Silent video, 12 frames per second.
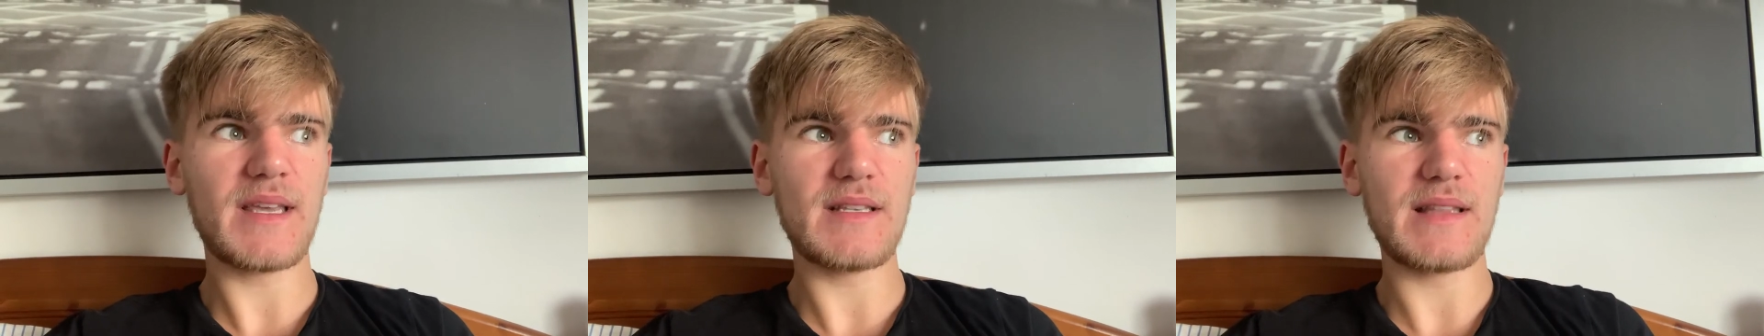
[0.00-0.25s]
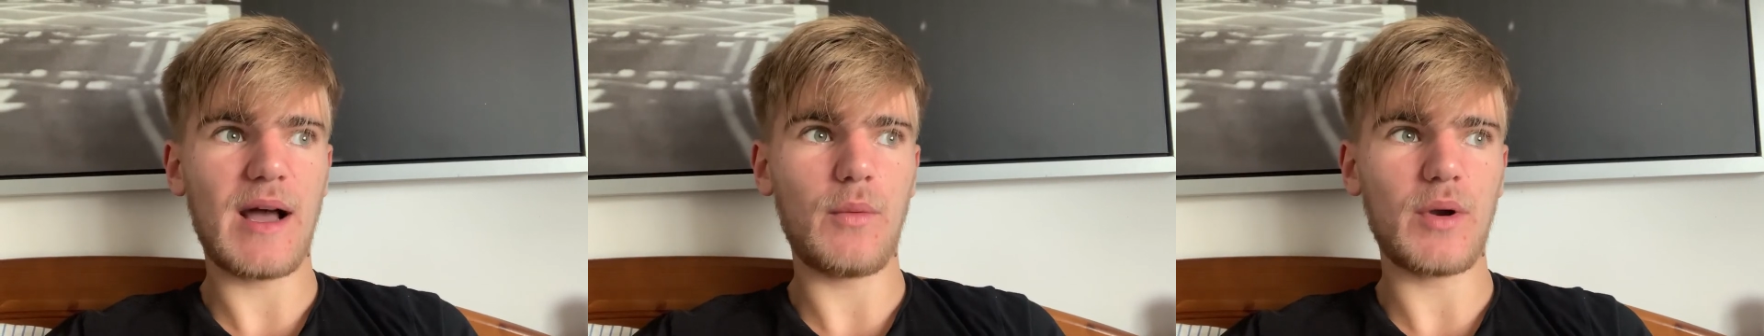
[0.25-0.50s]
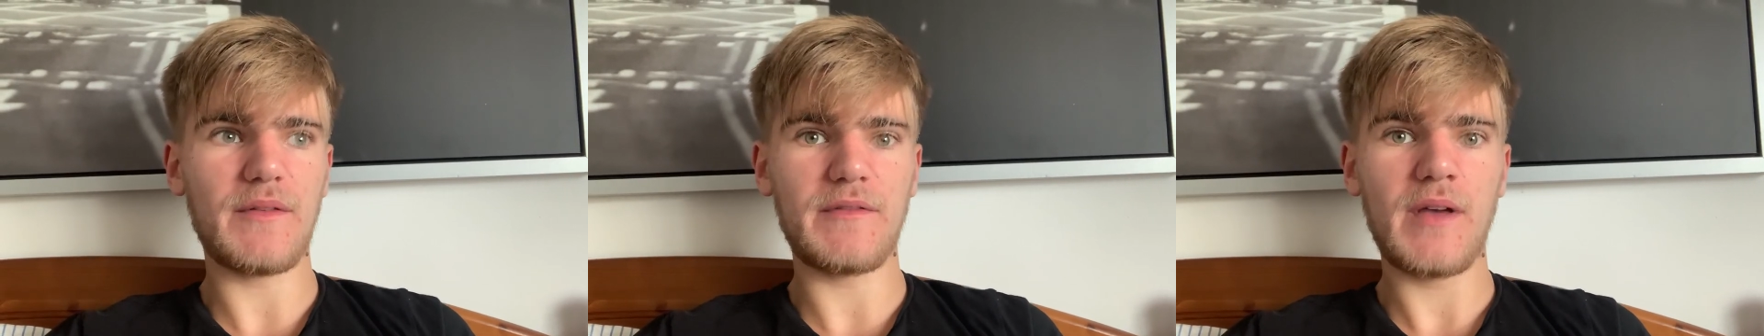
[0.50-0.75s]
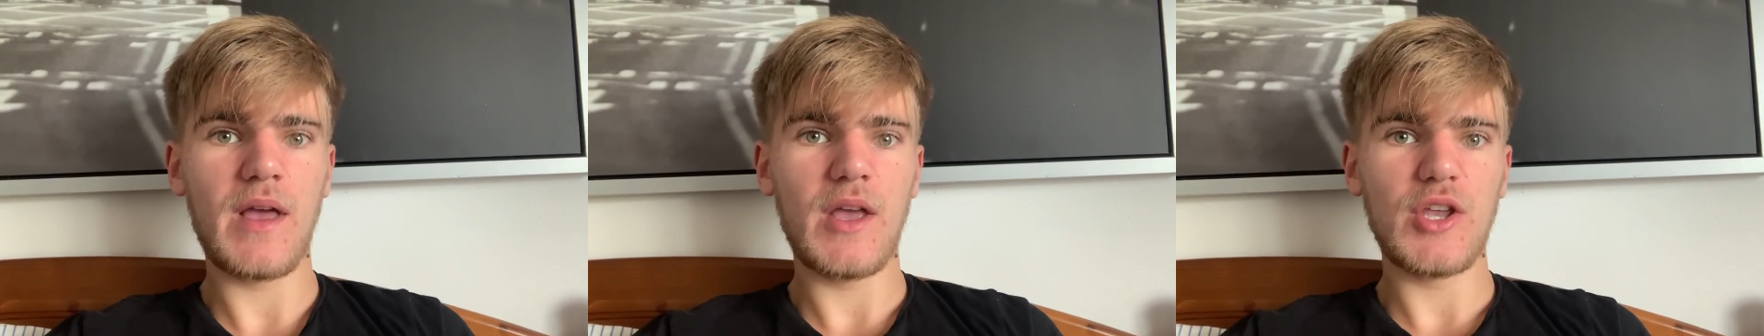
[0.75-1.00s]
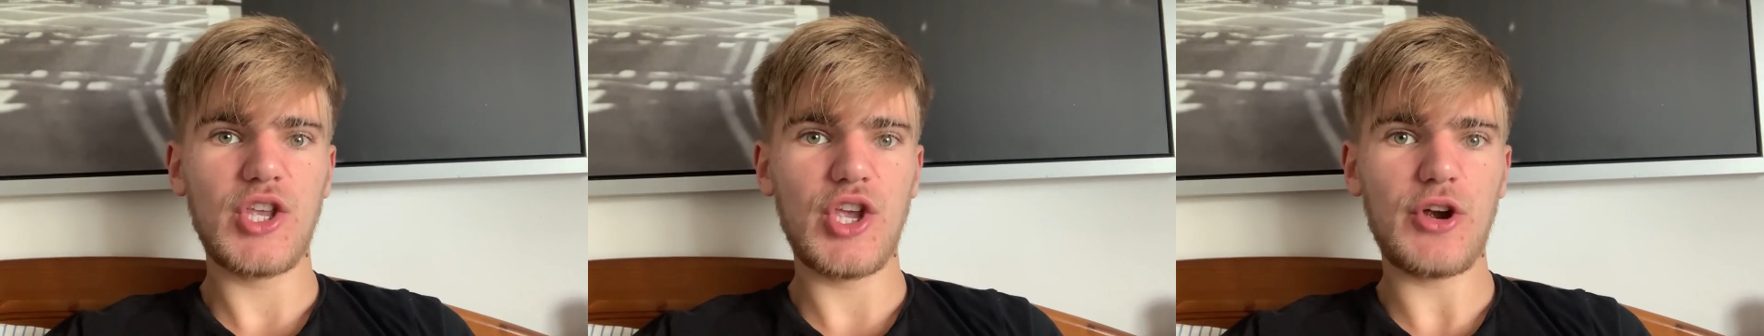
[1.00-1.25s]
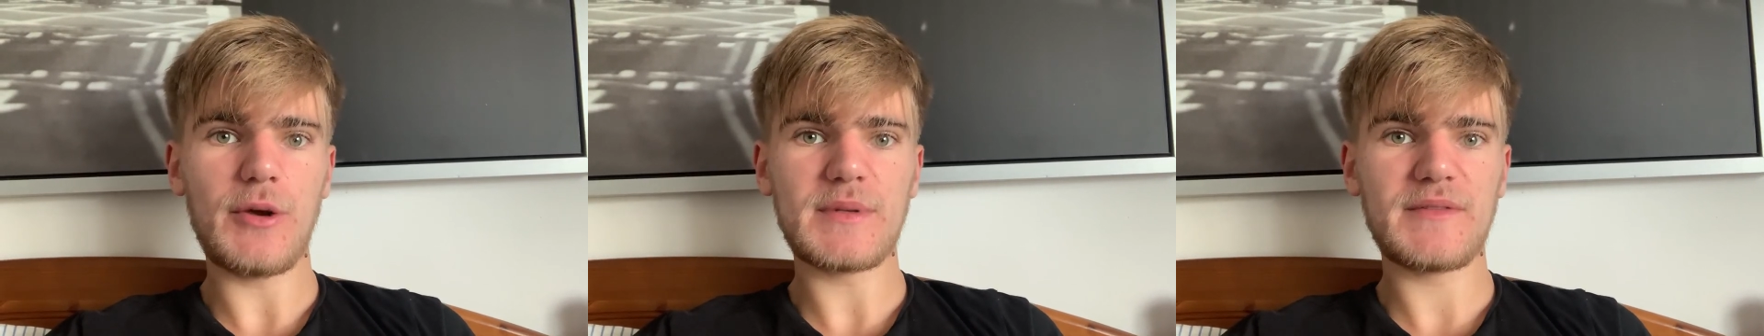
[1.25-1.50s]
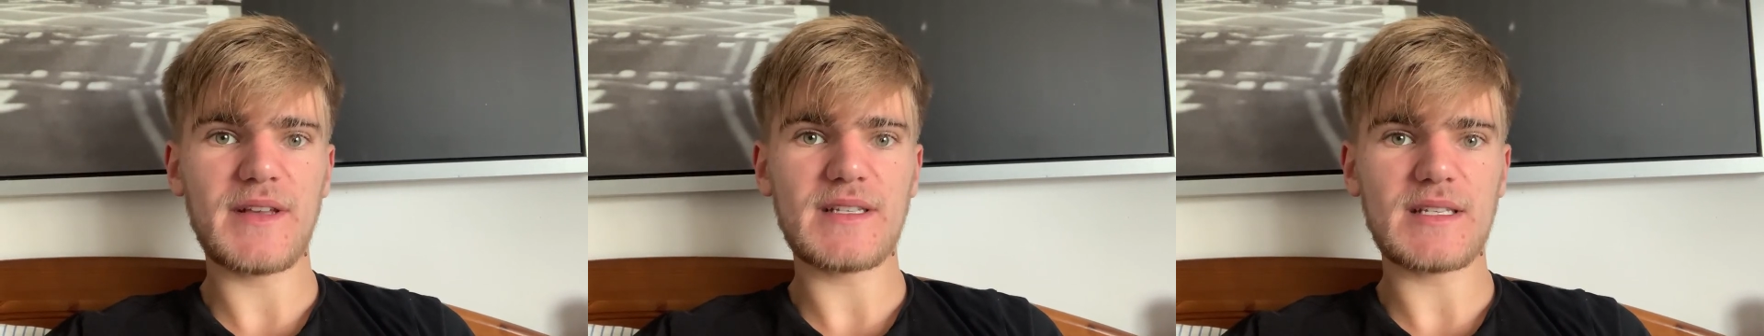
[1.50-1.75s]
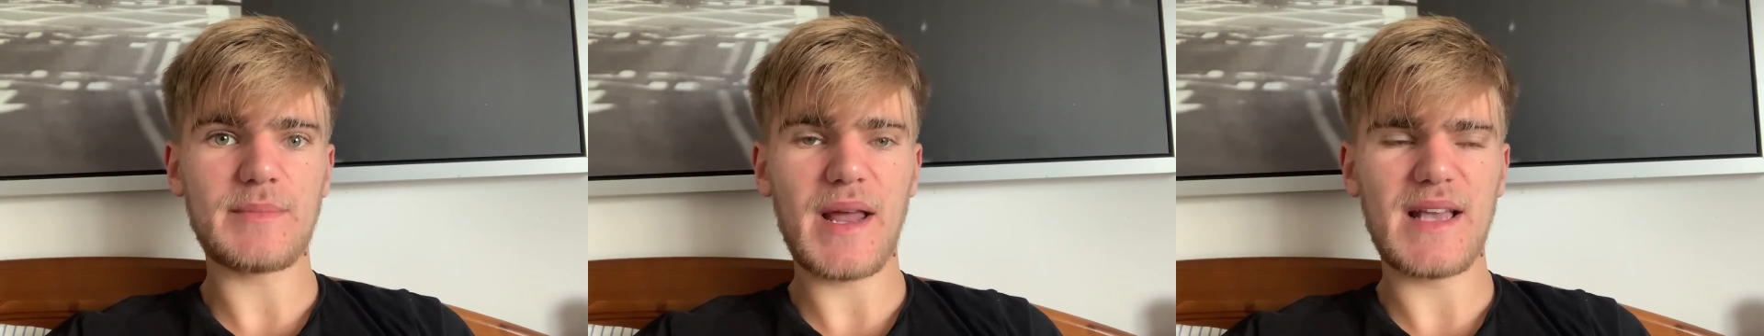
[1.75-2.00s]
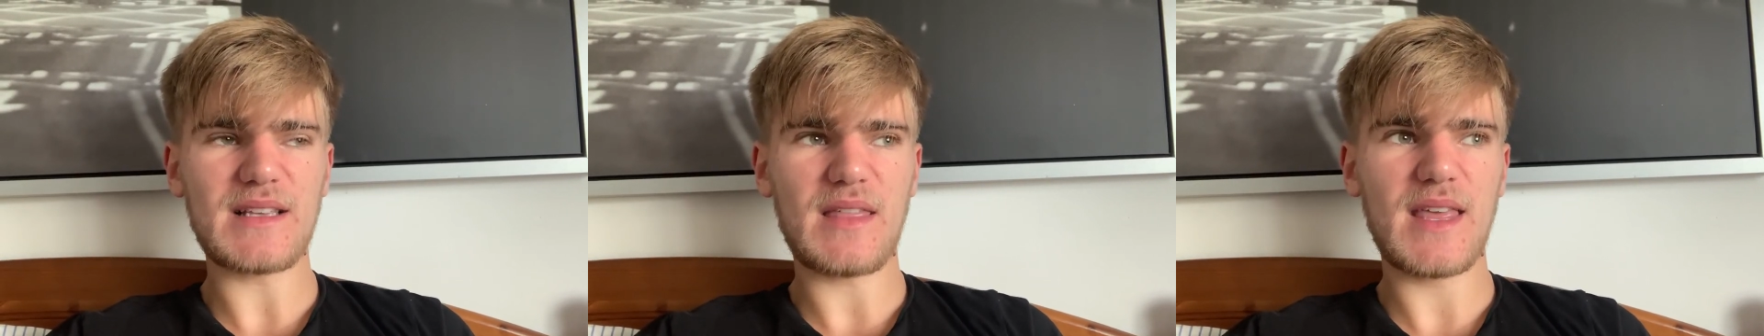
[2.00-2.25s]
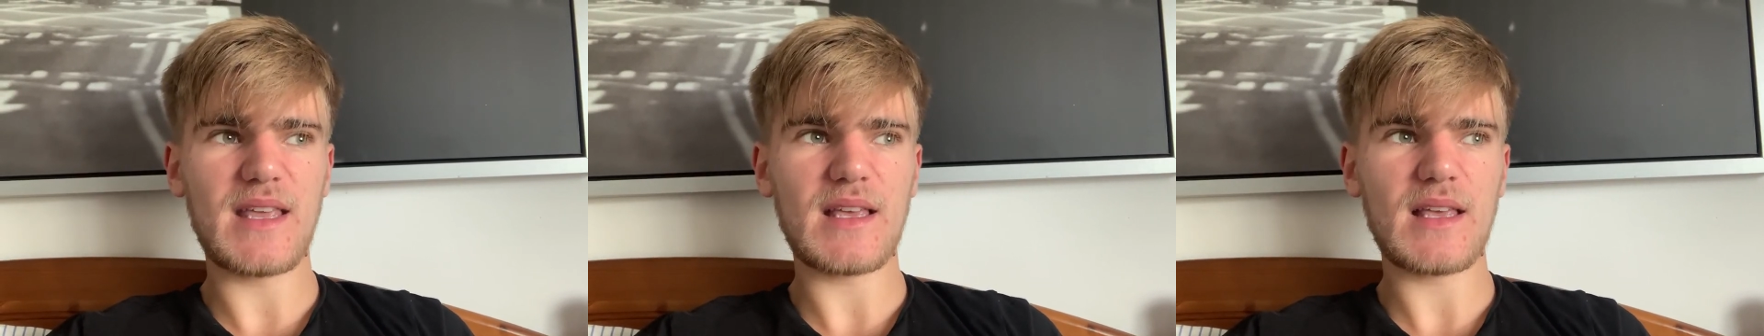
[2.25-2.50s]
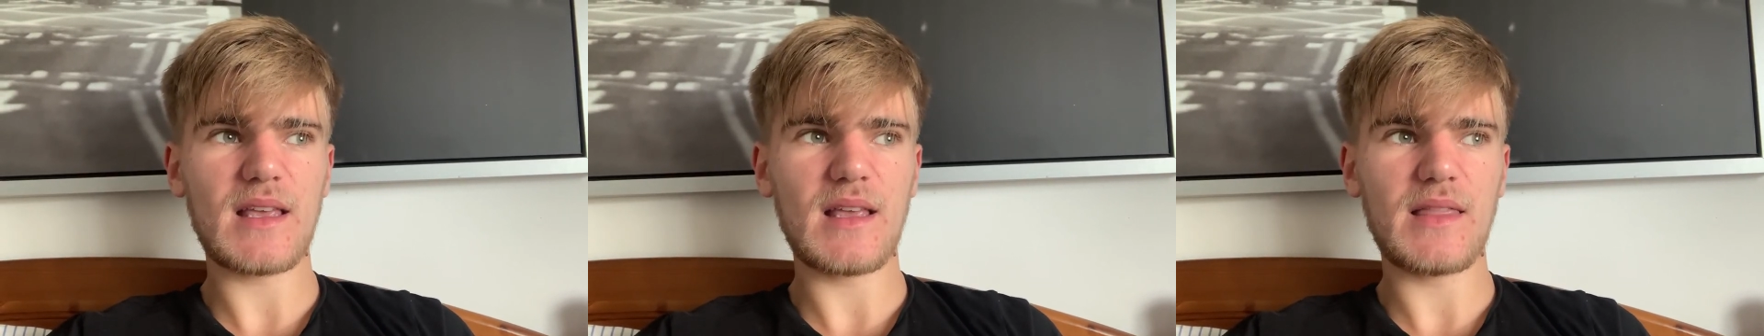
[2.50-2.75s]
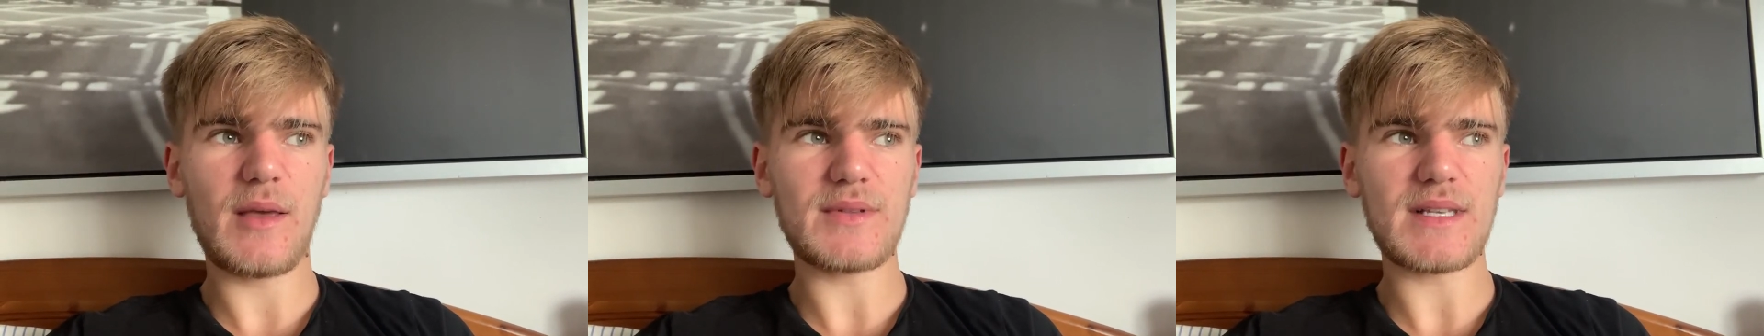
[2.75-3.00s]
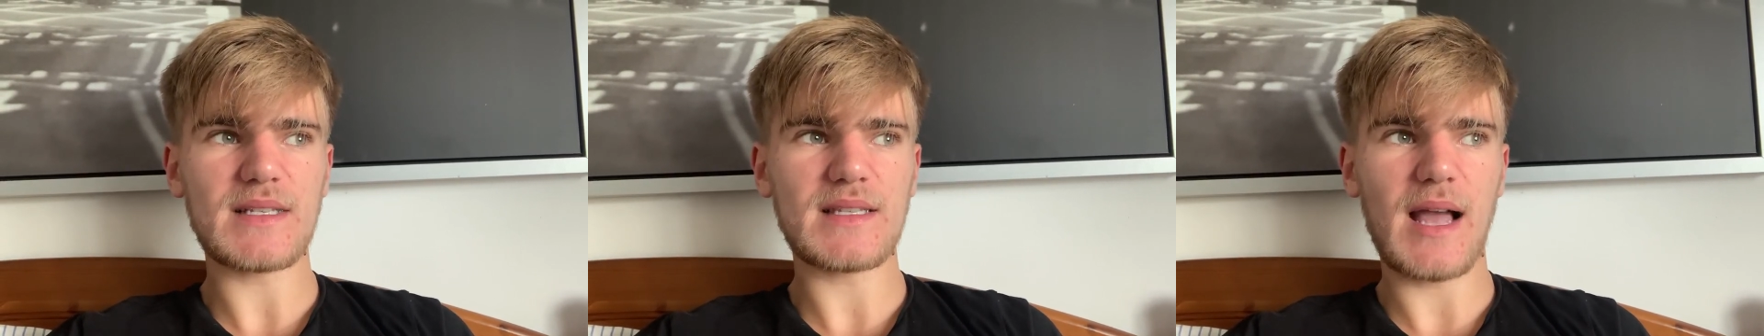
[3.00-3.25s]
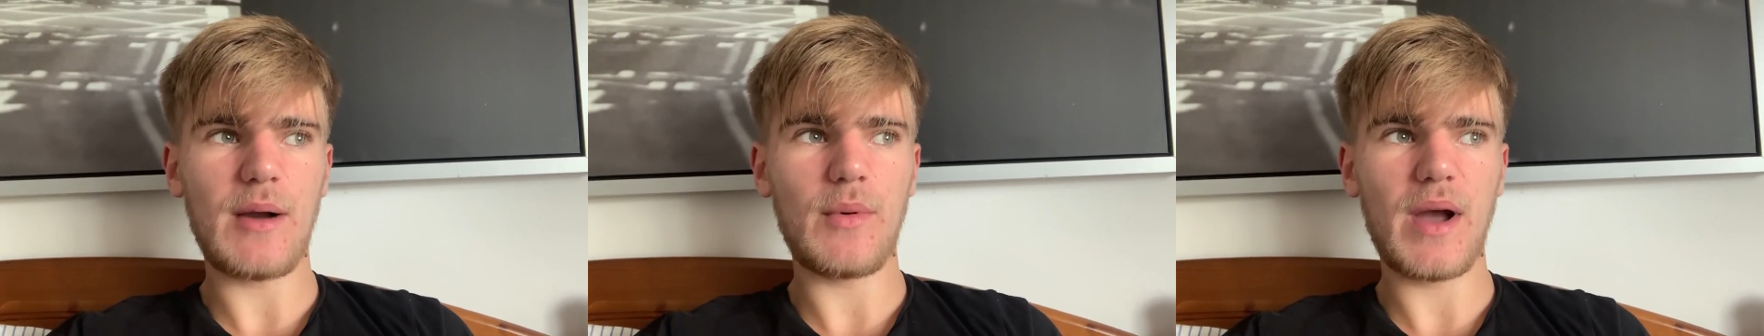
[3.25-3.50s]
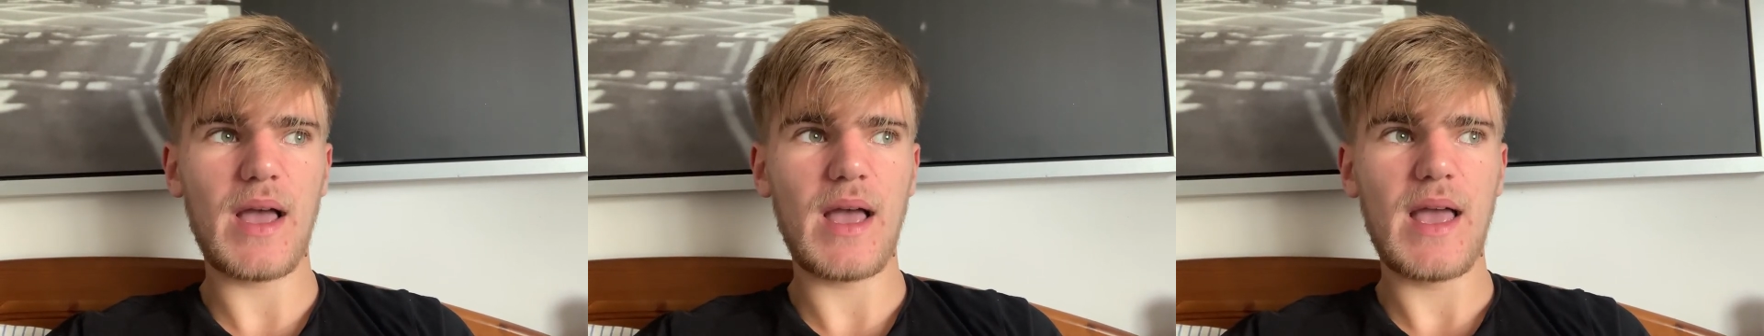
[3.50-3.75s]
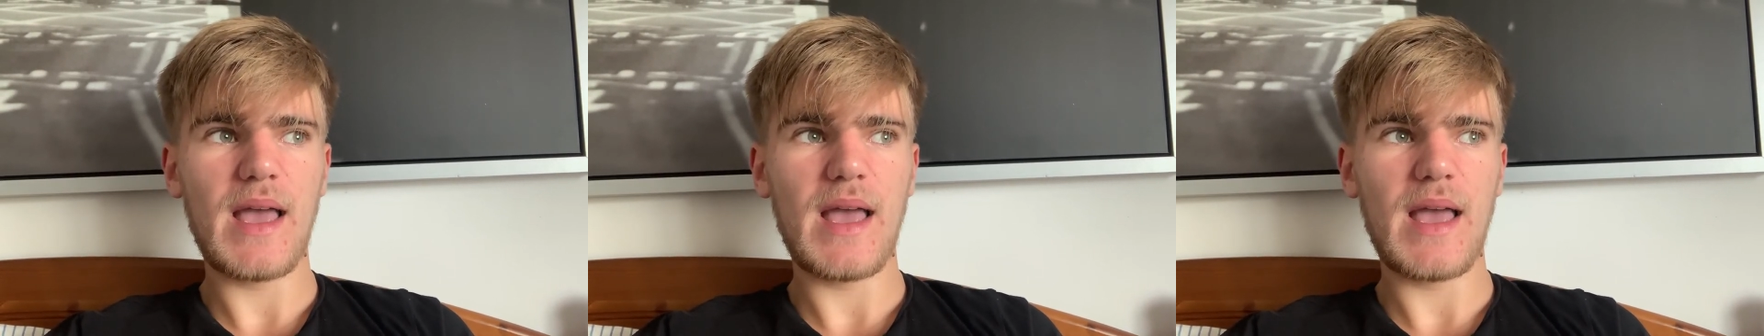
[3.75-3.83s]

He's now one of Europe's fittest players. I think there was a stat where